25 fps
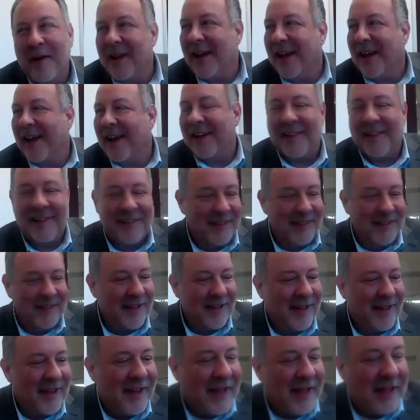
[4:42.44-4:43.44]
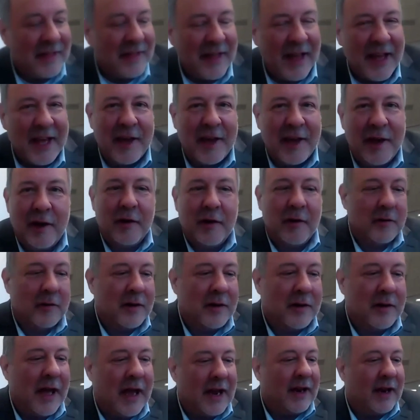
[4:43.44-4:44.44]
Good morning. Thank
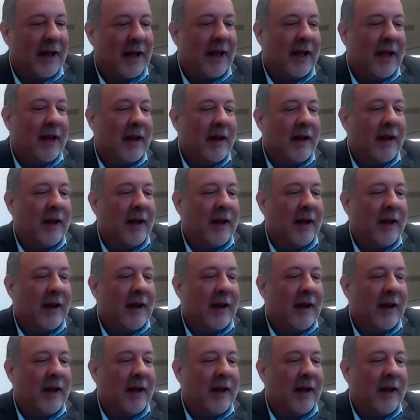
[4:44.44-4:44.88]
you, Katie.